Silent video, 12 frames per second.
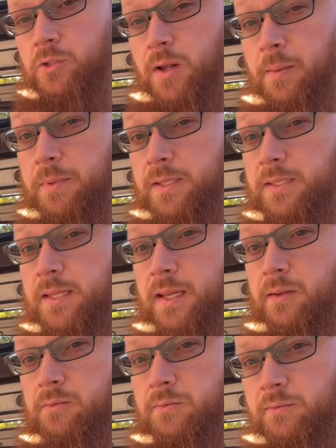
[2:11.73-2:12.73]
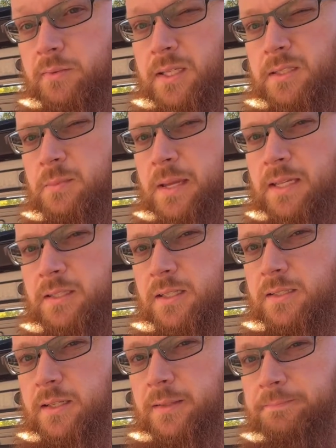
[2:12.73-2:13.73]
drop this down, get some
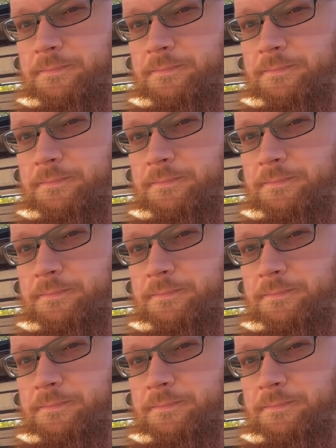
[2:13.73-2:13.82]
access there.